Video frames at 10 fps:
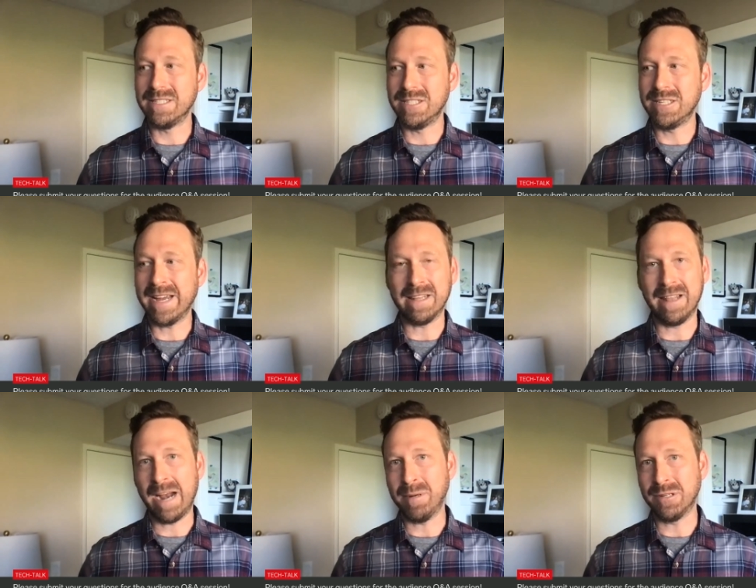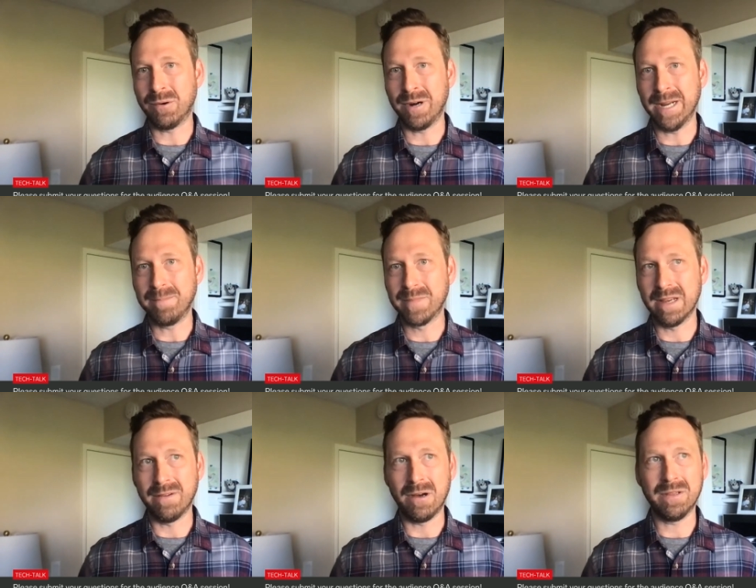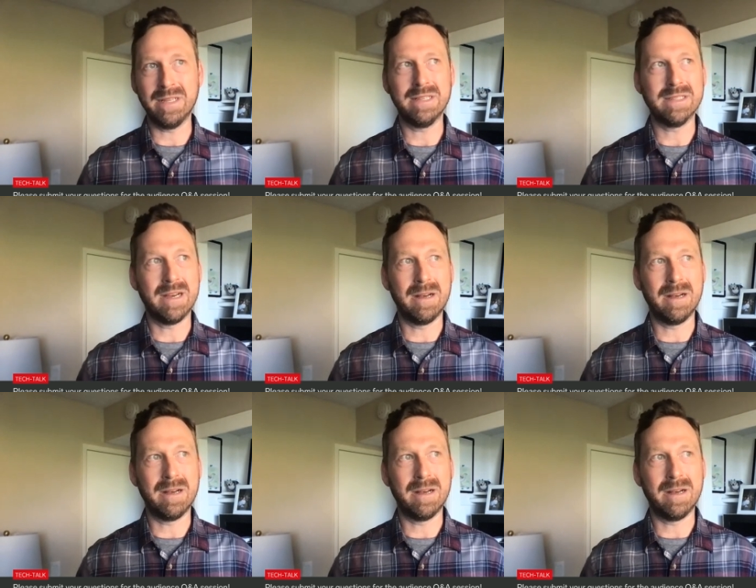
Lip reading: giant laboratory of all these